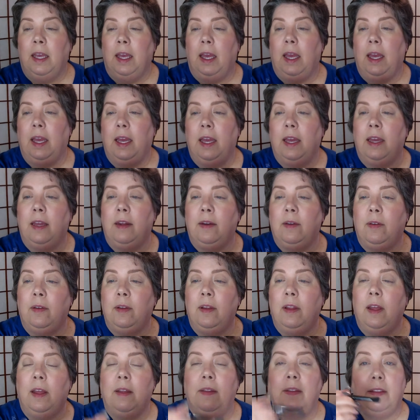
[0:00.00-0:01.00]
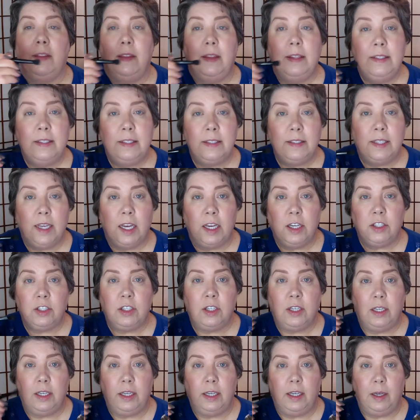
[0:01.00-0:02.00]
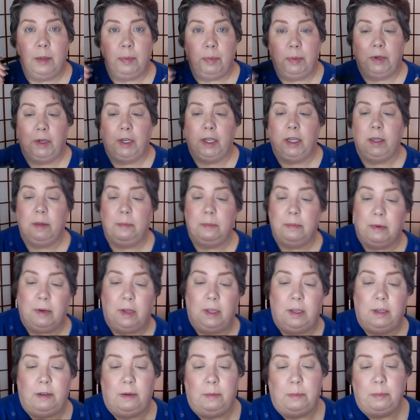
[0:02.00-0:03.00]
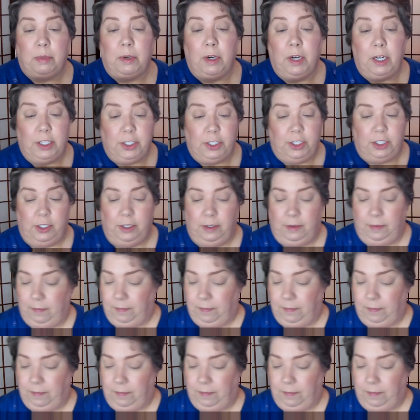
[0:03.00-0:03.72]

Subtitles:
and this is actually a pretty good brush.